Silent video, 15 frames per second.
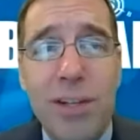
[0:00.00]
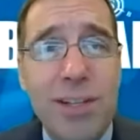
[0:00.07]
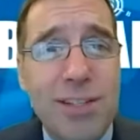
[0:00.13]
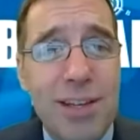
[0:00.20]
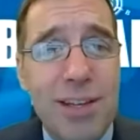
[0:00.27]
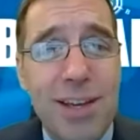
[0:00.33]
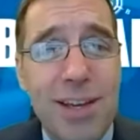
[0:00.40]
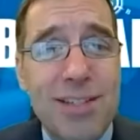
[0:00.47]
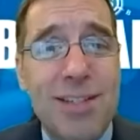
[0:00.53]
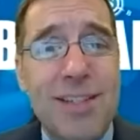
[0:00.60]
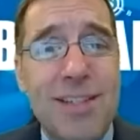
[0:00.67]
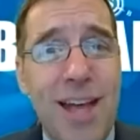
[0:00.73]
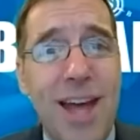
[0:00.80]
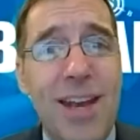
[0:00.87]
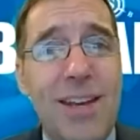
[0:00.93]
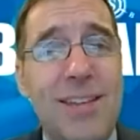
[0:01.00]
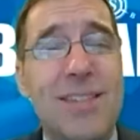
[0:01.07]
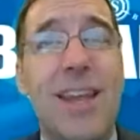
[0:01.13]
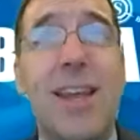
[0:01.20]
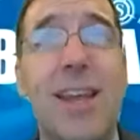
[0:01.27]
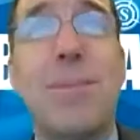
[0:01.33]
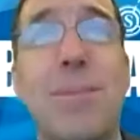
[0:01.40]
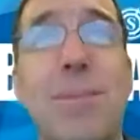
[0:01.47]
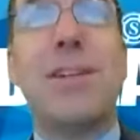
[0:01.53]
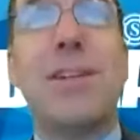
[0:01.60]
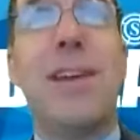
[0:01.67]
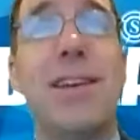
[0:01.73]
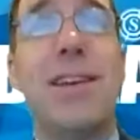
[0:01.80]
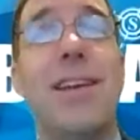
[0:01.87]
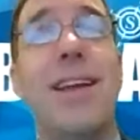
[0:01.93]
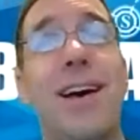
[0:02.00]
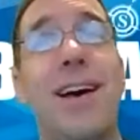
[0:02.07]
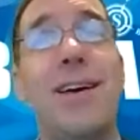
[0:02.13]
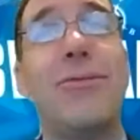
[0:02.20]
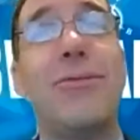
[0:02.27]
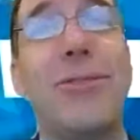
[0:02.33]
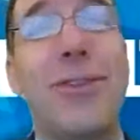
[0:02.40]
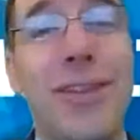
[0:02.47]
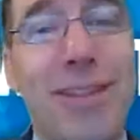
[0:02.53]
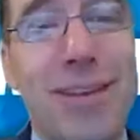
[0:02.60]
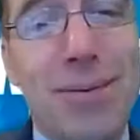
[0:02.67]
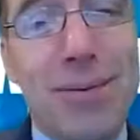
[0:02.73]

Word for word: and so he decided to stay in Michigan. Uh, for I the, have